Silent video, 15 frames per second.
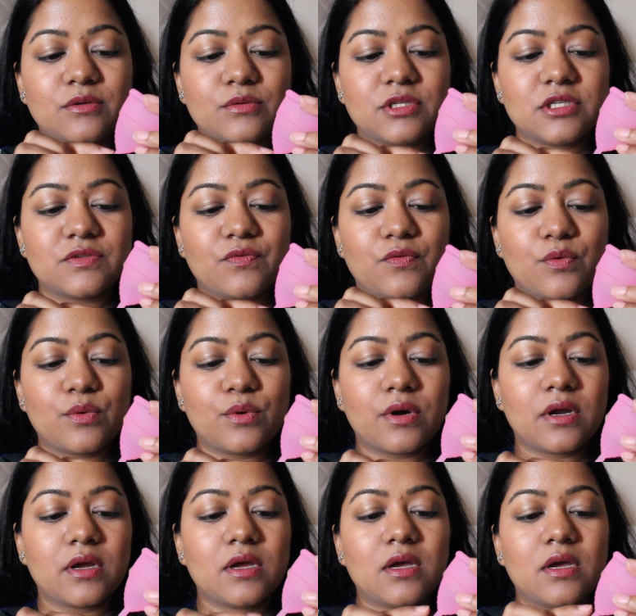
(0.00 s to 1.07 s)
these
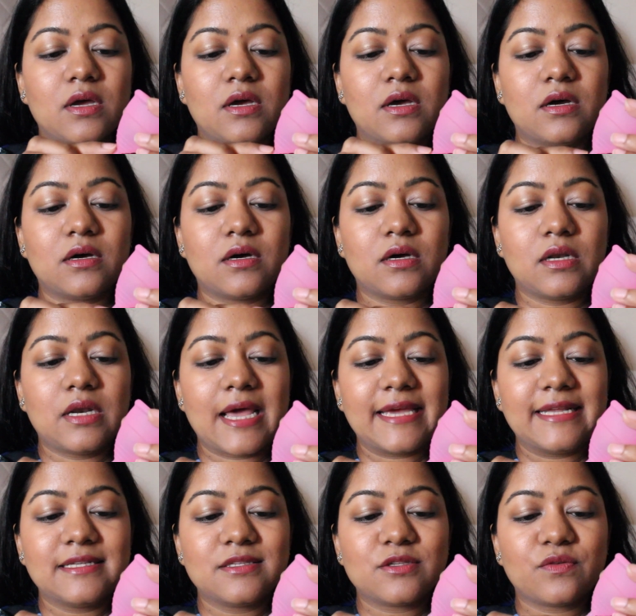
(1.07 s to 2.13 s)
4
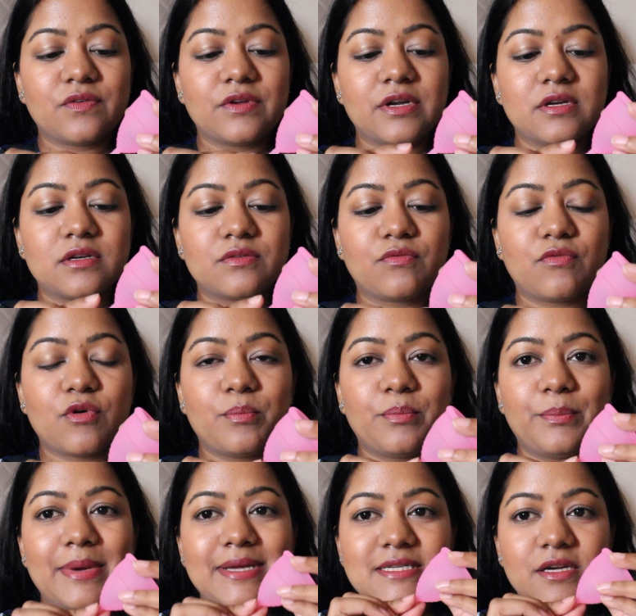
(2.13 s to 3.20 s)
lines over it for
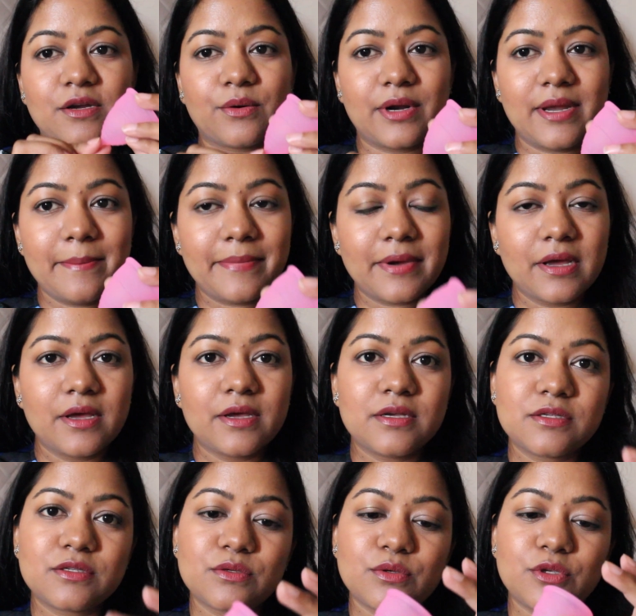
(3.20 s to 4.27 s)
better grip.
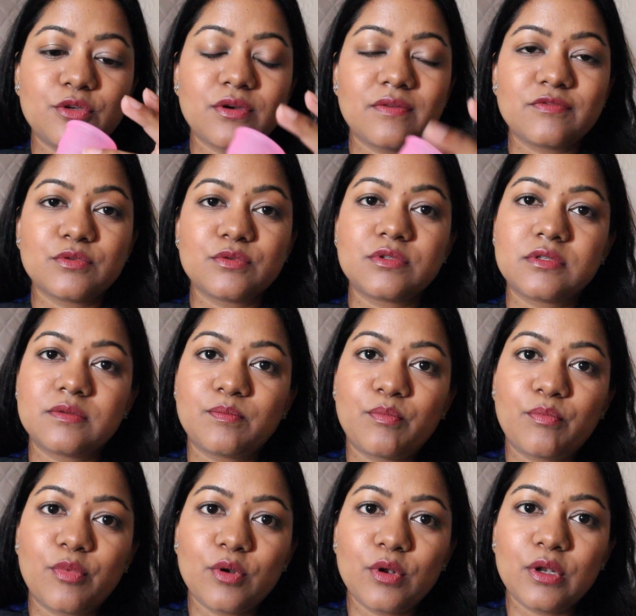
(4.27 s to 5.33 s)
So you have to
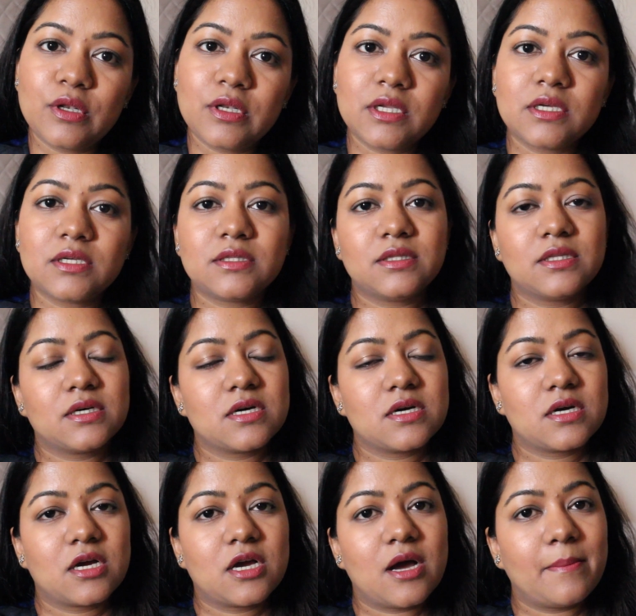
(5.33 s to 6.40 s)
pull the
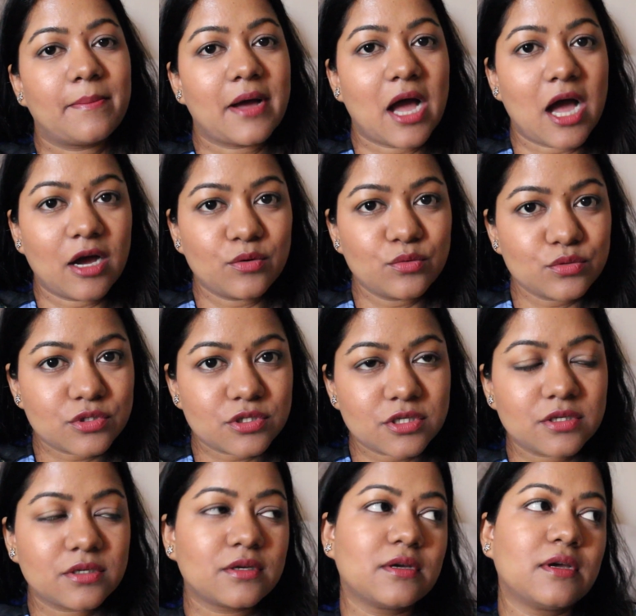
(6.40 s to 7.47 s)
cup
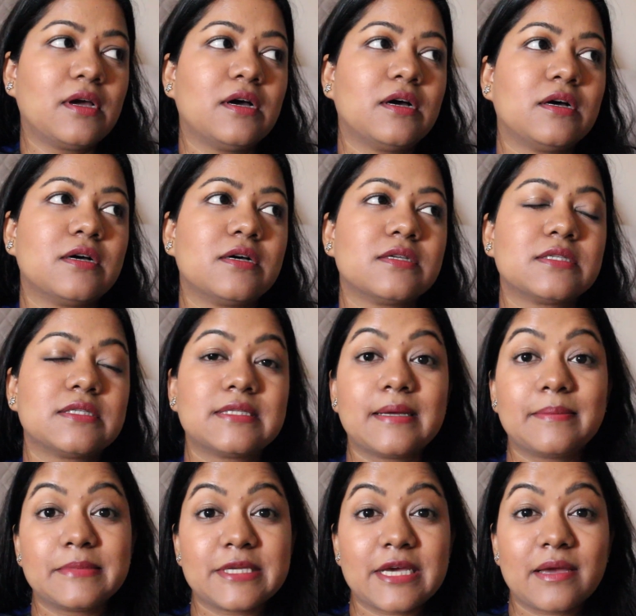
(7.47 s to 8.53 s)
out.
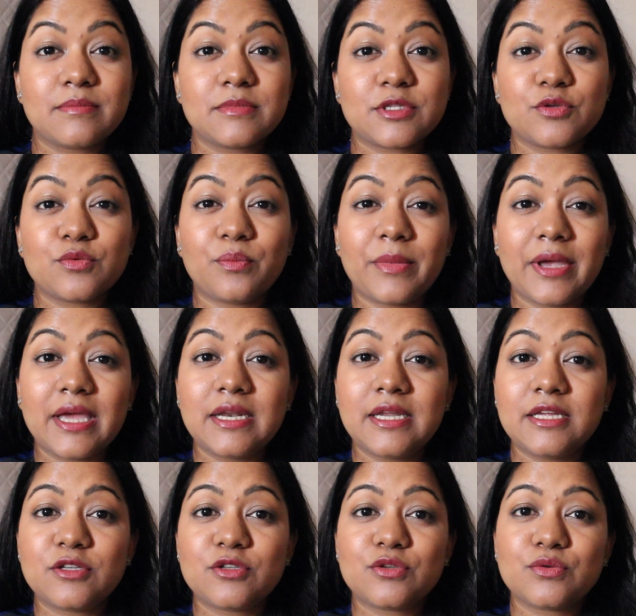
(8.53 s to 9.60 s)
Sometimes you may
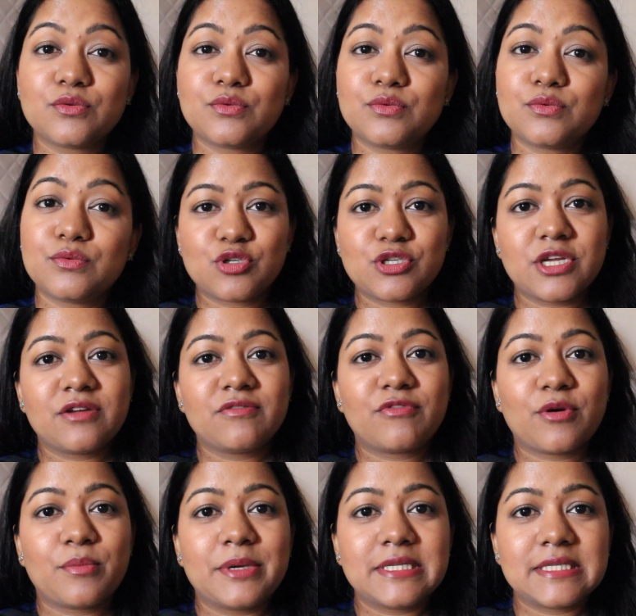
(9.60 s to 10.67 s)
need to pushing
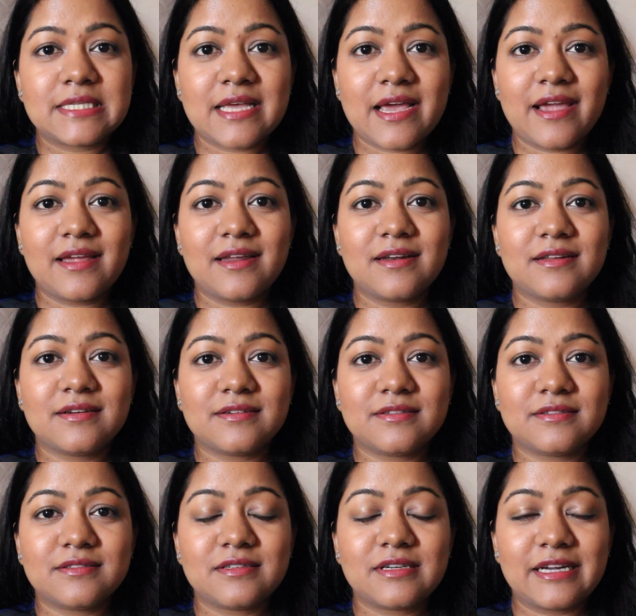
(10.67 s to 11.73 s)
from inside
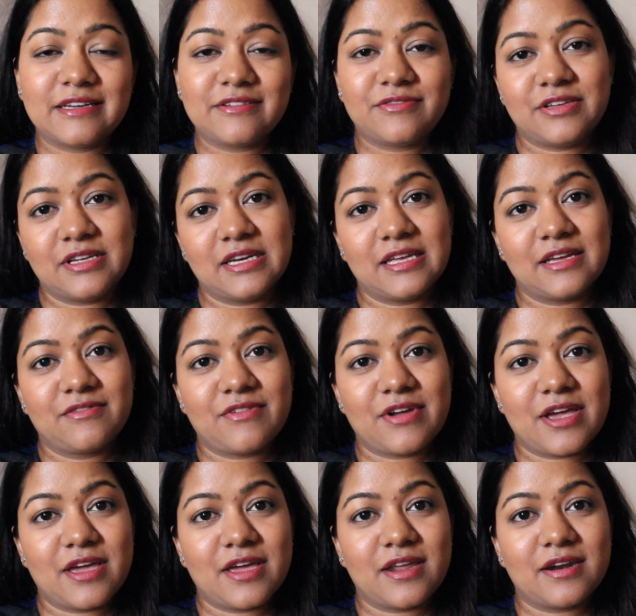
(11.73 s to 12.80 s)
kind of feeling,
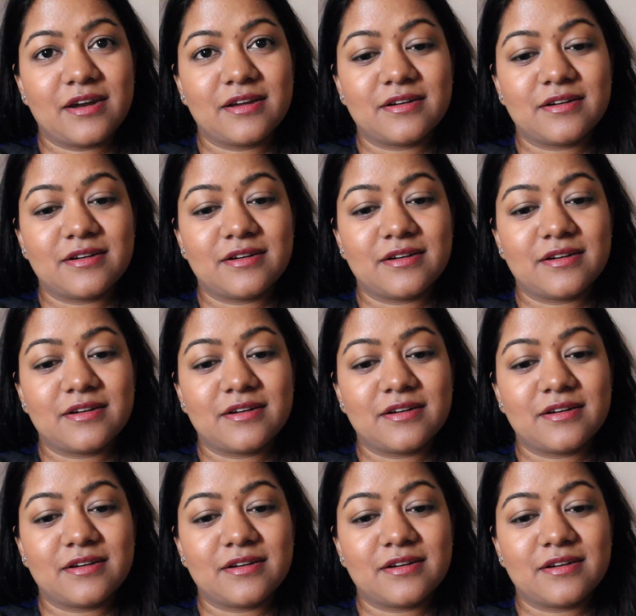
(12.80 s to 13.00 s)
where